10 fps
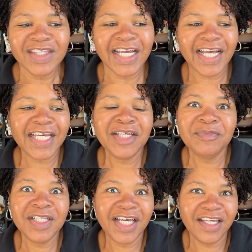I am
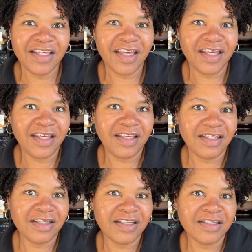like
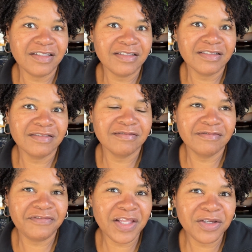a
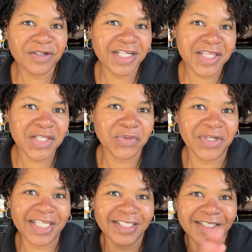feather in the
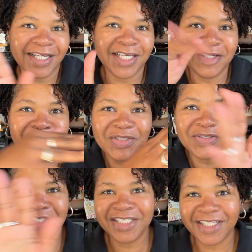wind. I am
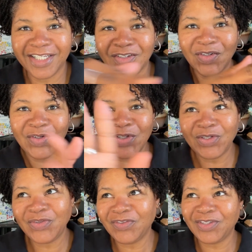usually like all
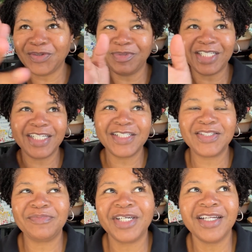over the
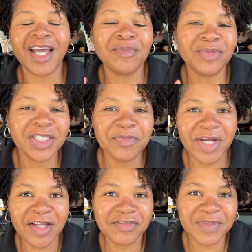place, but I'm pretty
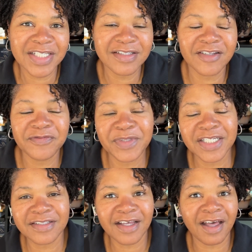proud of myself
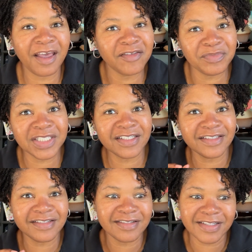because I have been
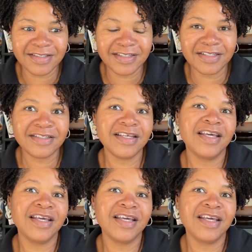consistent